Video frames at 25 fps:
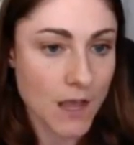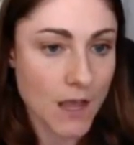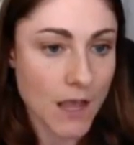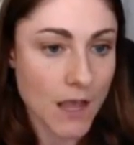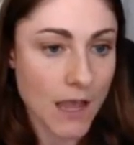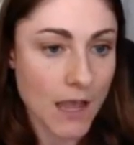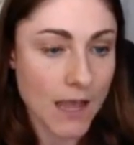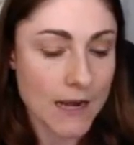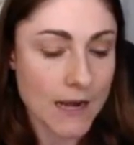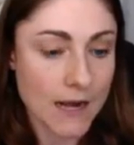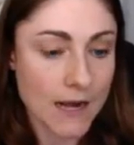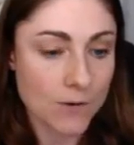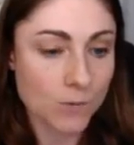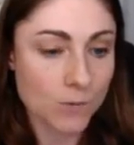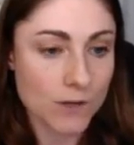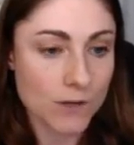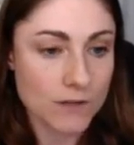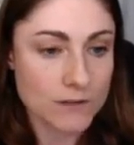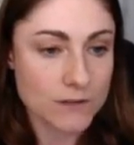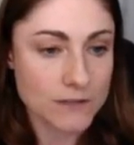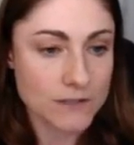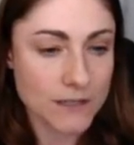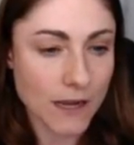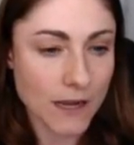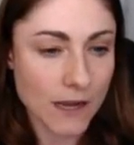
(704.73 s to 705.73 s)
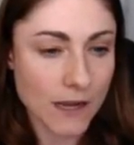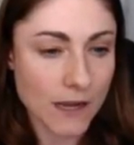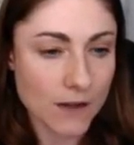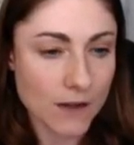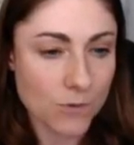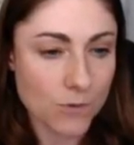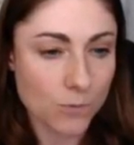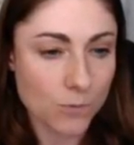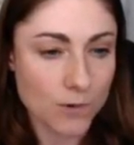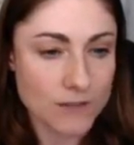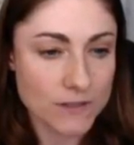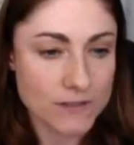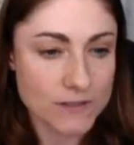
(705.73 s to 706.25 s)
And I will
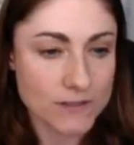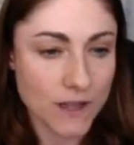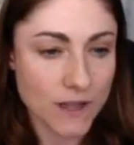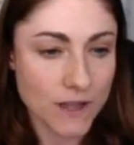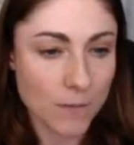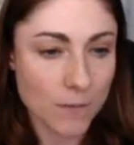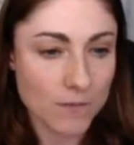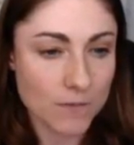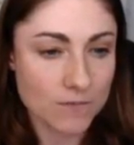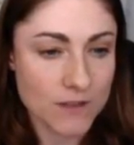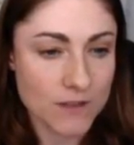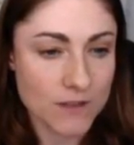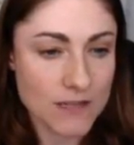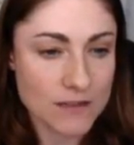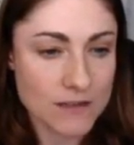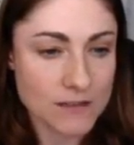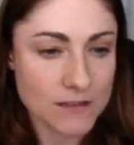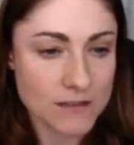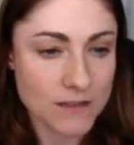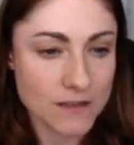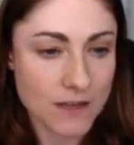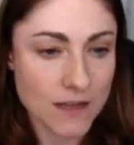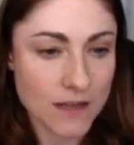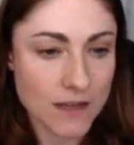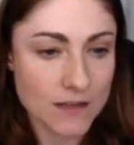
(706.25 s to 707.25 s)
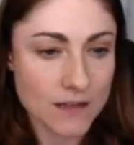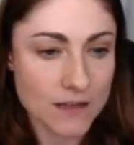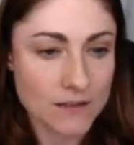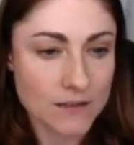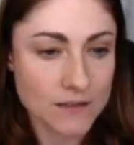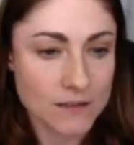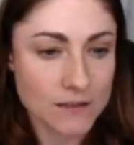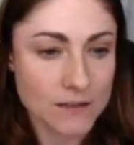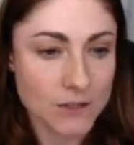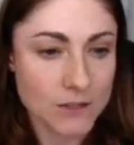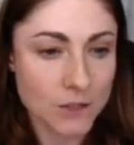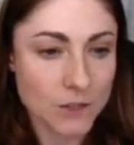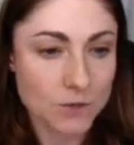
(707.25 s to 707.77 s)
say with some of these
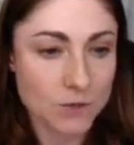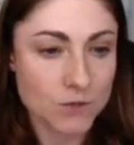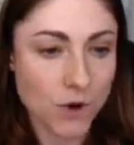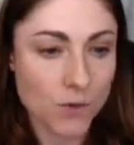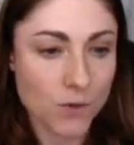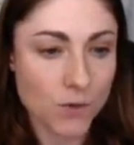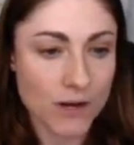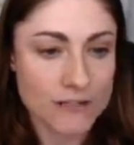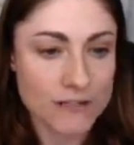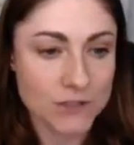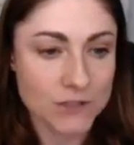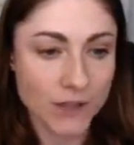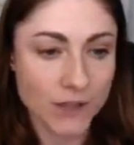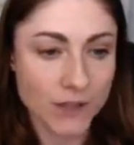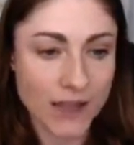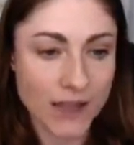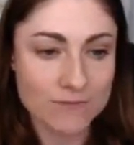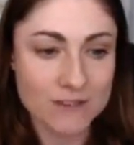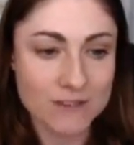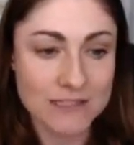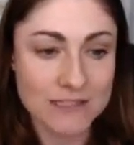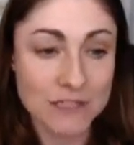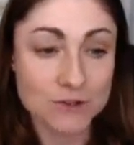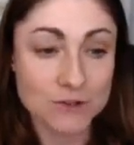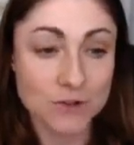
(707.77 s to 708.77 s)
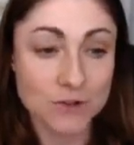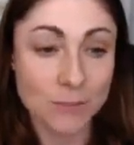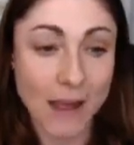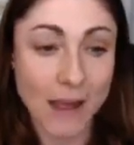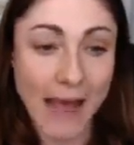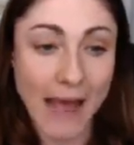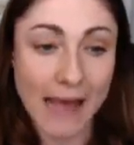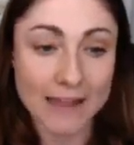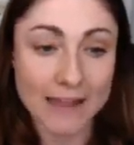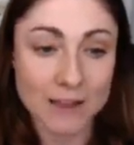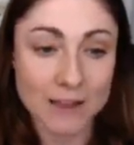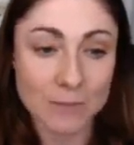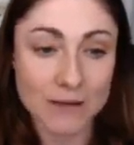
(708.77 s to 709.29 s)
things, you don't necessarily have to teach them
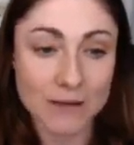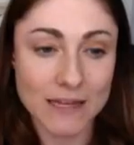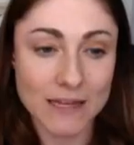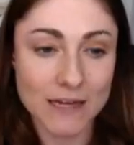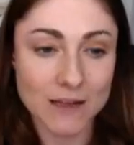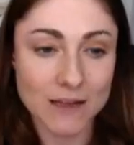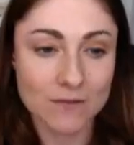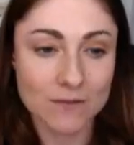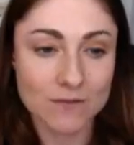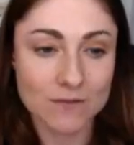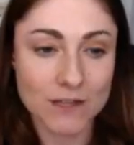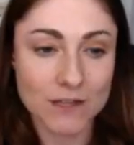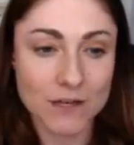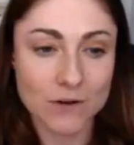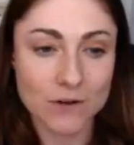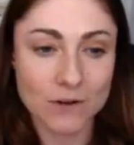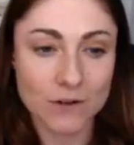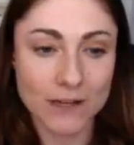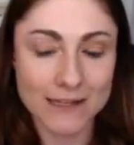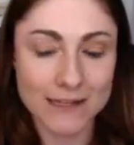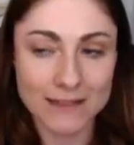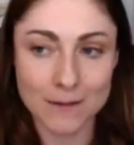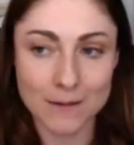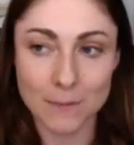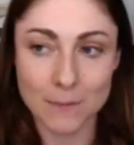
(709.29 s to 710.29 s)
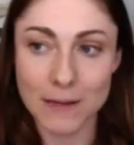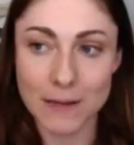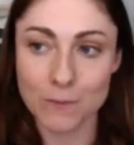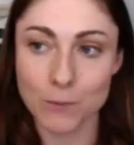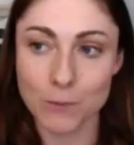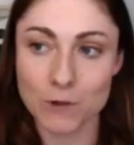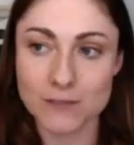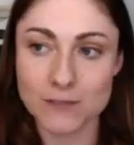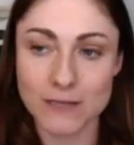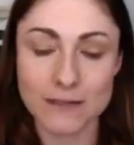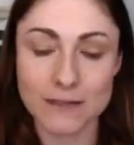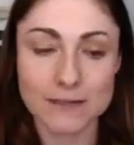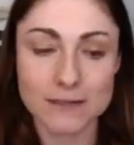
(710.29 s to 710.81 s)
at the beginning of the year, like they make
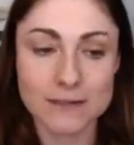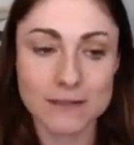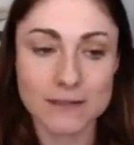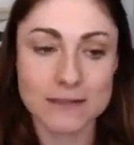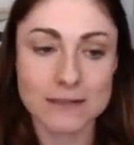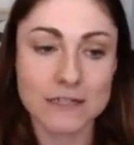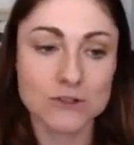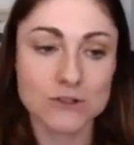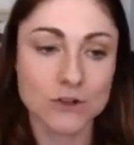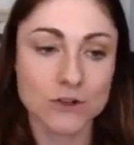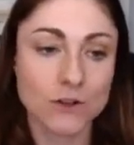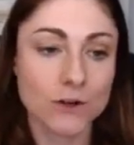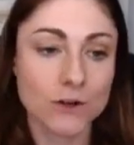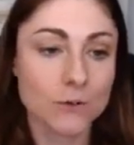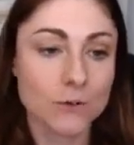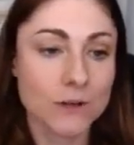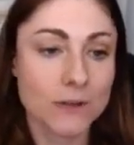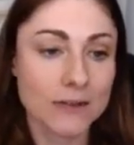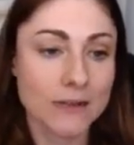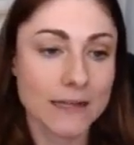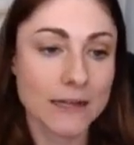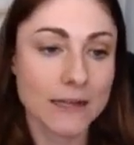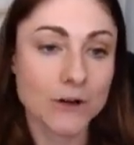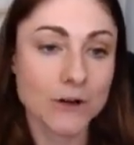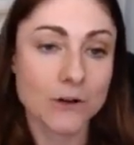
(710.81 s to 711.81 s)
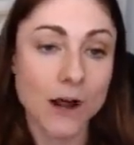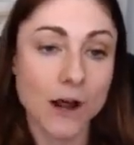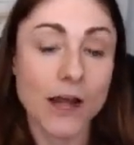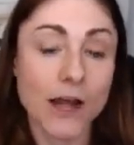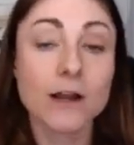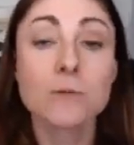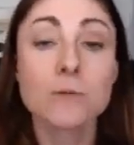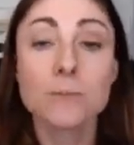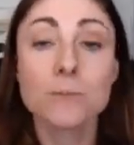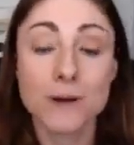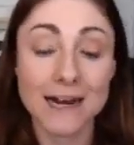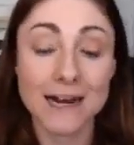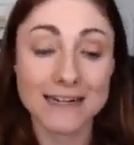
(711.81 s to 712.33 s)
more sense to teach a little bit later
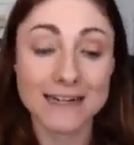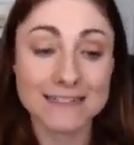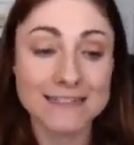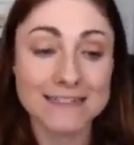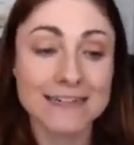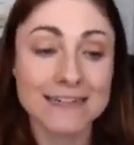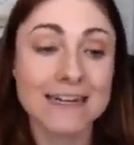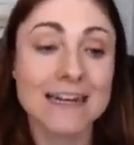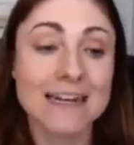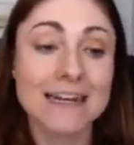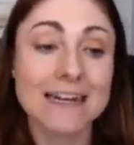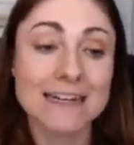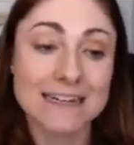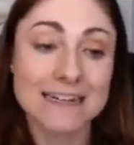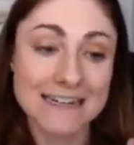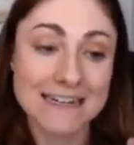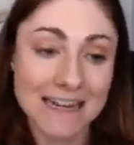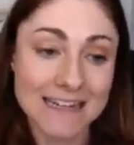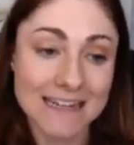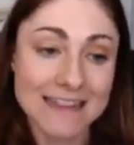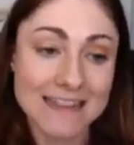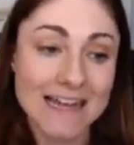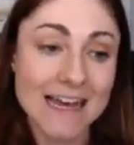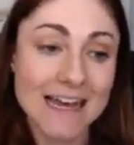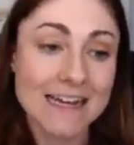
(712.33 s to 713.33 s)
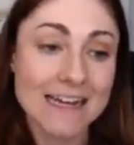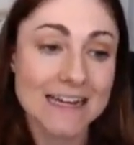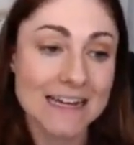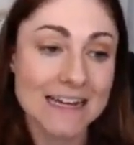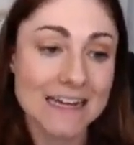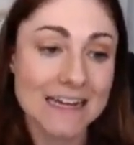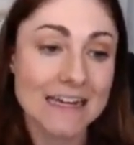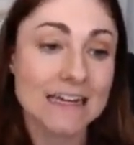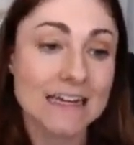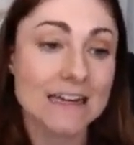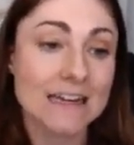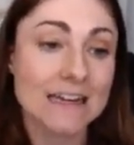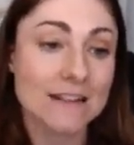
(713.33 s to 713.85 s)
on, but I did indicate that
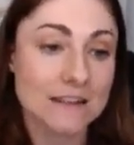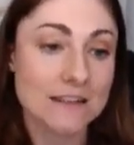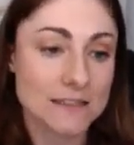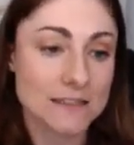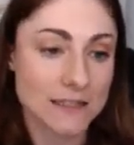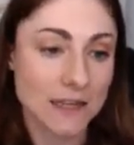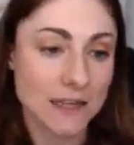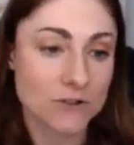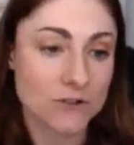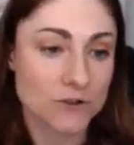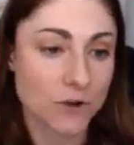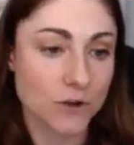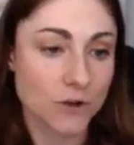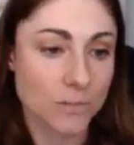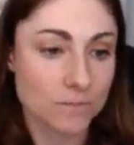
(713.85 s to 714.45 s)
in the schedule.